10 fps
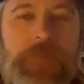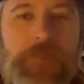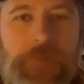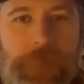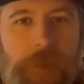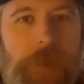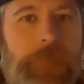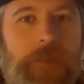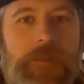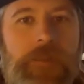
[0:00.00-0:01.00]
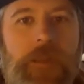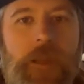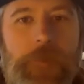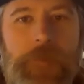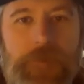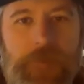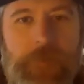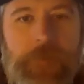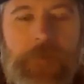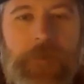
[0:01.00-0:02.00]
let's just define pedaling dynamics
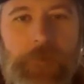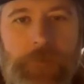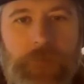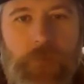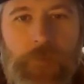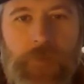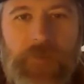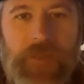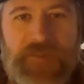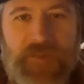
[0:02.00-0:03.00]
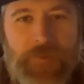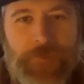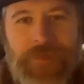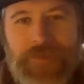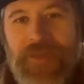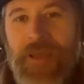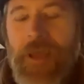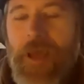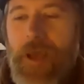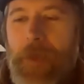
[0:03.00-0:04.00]
before we even get started with this.
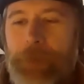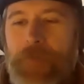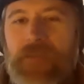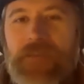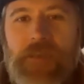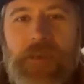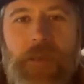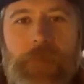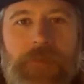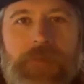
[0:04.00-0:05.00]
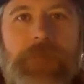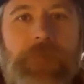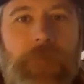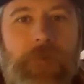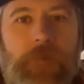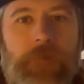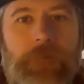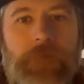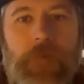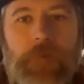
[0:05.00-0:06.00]
Pedaling dynamics for
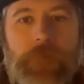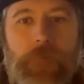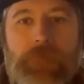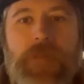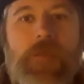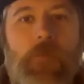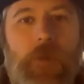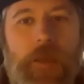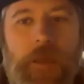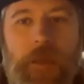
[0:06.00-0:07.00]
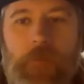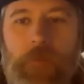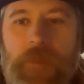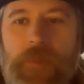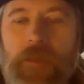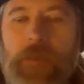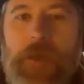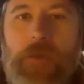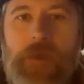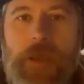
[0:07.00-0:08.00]
me when I think
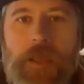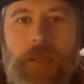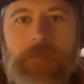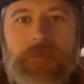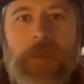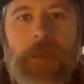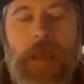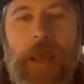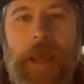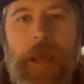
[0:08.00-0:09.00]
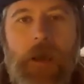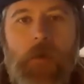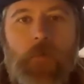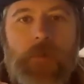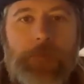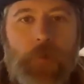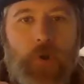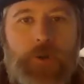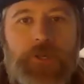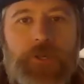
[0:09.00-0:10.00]
about it is how we
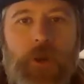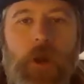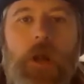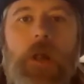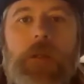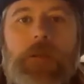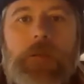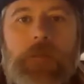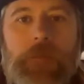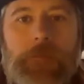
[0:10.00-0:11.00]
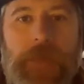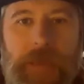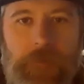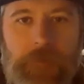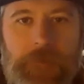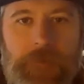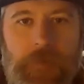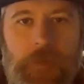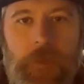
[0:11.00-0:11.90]
push on the pedals